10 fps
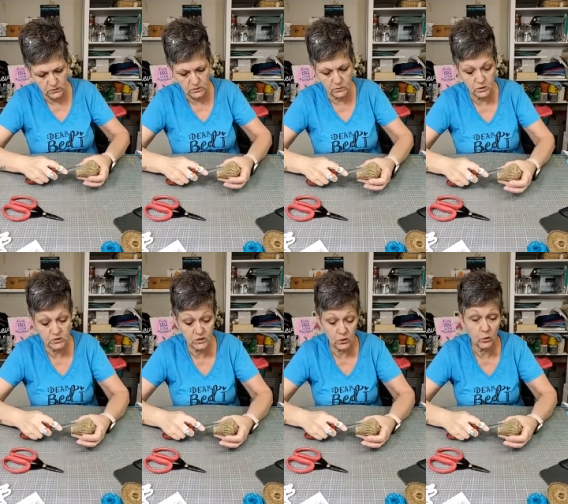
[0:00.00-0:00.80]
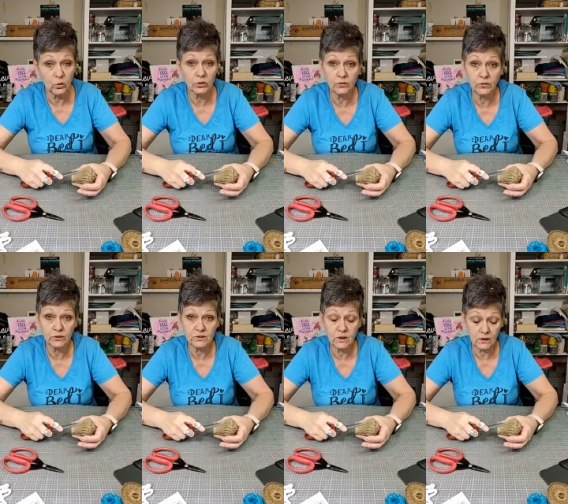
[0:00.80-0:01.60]
So I'm just going to hold it for
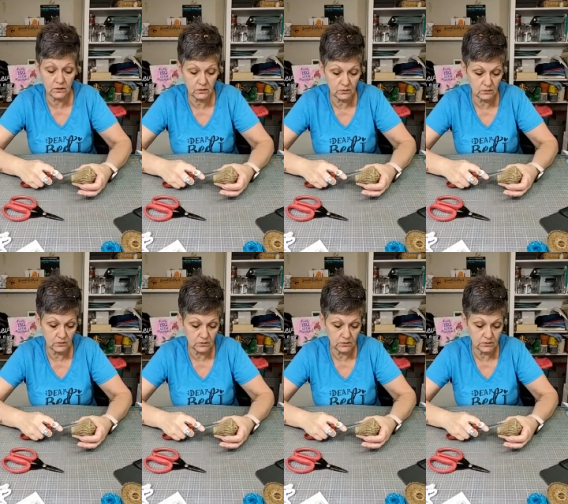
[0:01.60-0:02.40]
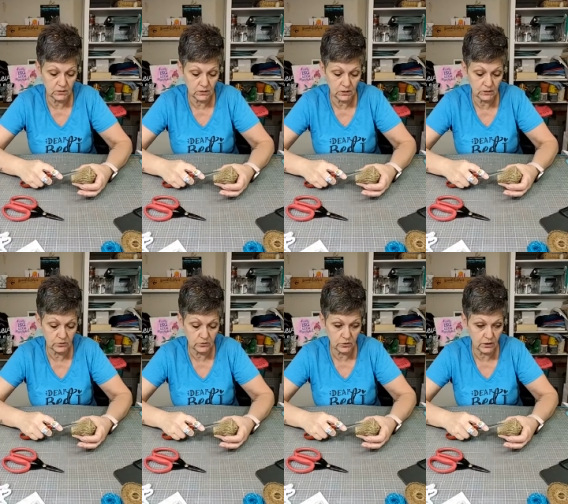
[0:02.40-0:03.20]
a second to let
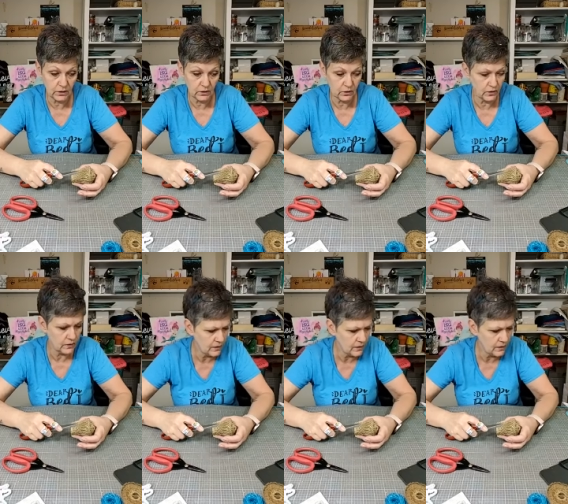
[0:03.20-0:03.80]
it dry on